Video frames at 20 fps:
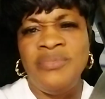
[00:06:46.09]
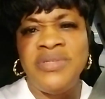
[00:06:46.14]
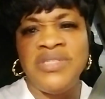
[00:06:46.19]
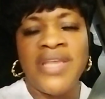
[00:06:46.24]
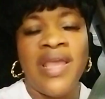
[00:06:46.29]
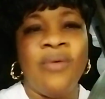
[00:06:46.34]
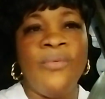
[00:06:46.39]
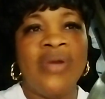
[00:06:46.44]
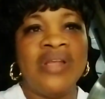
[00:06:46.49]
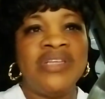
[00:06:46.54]

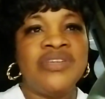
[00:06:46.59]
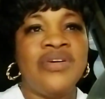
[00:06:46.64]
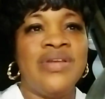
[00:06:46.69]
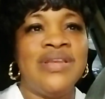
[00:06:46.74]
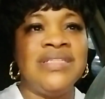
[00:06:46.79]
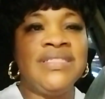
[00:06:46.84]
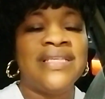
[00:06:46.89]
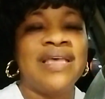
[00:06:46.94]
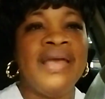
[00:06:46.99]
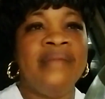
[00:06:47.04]
which I watch all
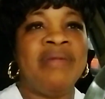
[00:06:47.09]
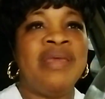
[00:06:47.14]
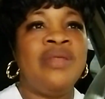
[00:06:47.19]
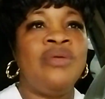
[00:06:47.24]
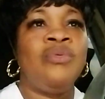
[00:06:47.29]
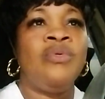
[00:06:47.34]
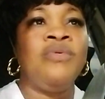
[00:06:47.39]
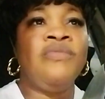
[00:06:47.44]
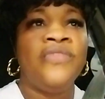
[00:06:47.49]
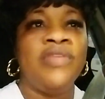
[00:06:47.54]
the time, I
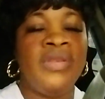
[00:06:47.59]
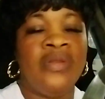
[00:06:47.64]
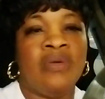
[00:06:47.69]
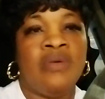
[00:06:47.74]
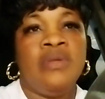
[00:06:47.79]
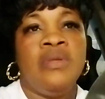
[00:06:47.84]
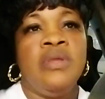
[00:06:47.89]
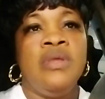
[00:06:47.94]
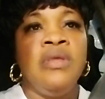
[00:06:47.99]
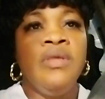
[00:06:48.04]
don't know if, you
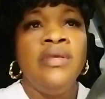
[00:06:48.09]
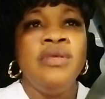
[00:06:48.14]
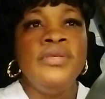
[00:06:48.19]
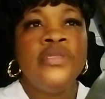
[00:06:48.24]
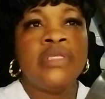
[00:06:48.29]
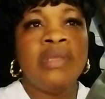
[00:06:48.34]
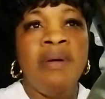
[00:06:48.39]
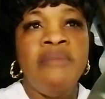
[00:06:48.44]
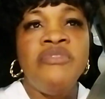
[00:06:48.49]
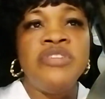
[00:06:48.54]
know,
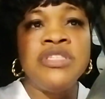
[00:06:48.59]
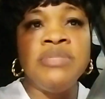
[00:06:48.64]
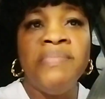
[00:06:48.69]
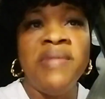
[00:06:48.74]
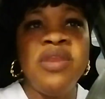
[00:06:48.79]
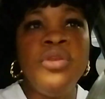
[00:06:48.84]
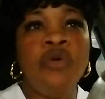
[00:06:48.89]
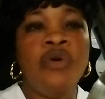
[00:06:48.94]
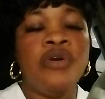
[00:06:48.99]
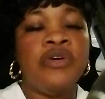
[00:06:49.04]
some of us
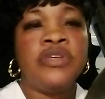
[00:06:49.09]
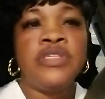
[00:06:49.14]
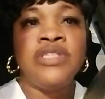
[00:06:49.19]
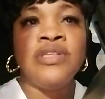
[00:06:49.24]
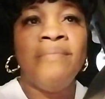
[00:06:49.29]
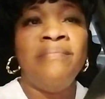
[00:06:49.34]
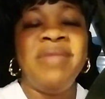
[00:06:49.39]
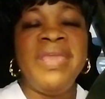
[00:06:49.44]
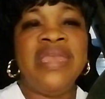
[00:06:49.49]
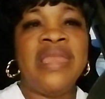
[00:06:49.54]
may know her,
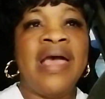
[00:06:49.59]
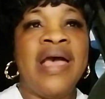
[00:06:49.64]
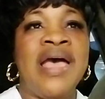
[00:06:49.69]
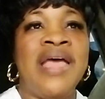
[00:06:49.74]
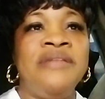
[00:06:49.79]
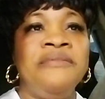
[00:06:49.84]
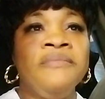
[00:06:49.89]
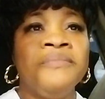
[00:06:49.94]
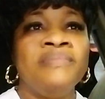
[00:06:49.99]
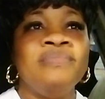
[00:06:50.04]
some may not.